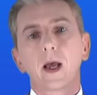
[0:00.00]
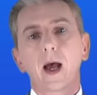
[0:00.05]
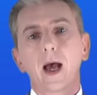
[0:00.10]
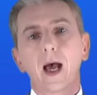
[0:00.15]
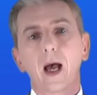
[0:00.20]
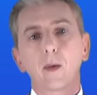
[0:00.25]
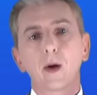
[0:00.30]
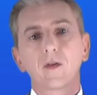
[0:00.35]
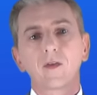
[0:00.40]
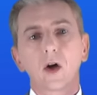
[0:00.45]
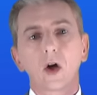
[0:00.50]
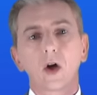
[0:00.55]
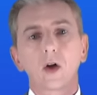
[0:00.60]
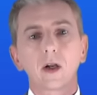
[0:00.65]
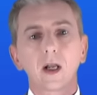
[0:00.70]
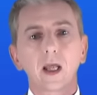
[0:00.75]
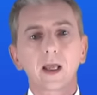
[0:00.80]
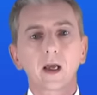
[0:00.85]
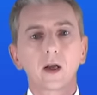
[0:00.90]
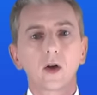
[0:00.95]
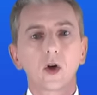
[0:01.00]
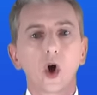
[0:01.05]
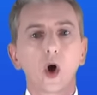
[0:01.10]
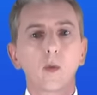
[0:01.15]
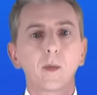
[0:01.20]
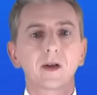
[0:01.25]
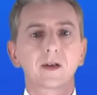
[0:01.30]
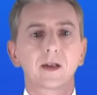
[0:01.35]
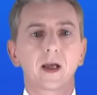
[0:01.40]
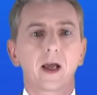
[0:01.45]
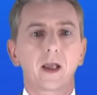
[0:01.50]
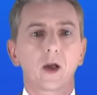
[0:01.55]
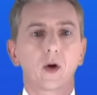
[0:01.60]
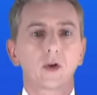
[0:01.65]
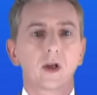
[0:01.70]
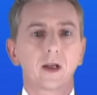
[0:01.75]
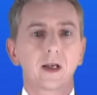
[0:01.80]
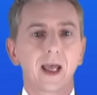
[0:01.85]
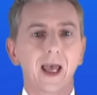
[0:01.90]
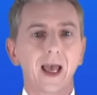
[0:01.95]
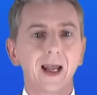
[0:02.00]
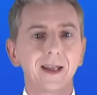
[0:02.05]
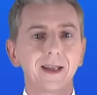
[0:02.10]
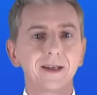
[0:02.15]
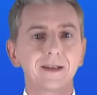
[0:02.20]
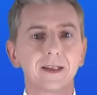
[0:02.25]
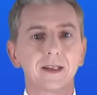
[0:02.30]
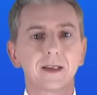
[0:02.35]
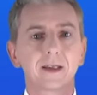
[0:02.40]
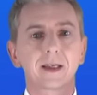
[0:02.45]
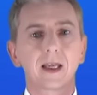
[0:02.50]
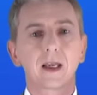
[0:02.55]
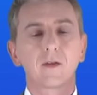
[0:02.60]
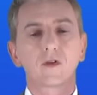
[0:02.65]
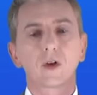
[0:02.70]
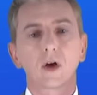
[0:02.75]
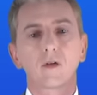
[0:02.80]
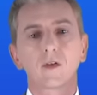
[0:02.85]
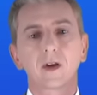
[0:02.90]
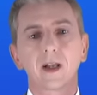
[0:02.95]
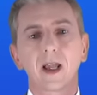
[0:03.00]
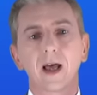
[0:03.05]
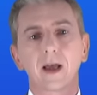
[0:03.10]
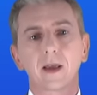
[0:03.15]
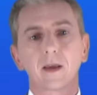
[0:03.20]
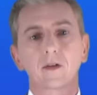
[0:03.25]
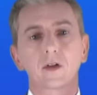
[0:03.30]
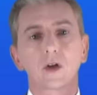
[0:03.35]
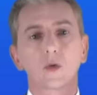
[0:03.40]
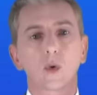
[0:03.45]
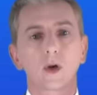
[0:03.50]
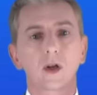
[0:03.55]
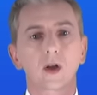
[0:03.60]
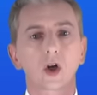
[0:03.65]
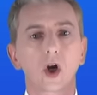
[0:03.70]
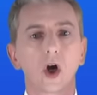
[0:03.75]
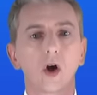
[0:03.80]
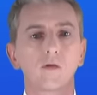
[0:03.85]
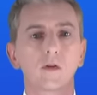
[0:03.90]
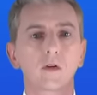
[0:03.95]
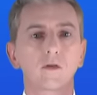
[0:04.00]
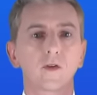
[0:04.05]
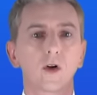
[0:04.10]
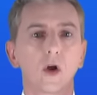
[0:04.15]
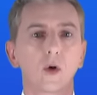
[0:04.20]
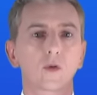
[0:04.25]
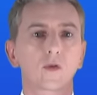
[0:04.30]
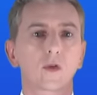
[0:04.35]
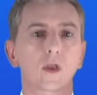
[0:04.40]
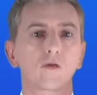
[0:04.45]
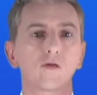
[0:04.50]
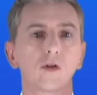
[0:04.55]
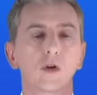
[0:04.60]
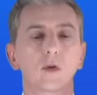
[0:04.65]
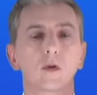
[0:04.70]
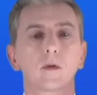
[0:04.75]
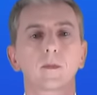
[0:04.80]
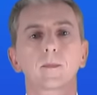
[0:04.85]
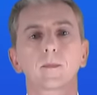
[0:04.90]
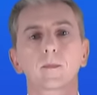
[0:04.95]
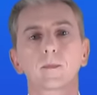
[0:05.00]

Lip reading: However, unlike a normal diode, an LED gives off light when a current flows through.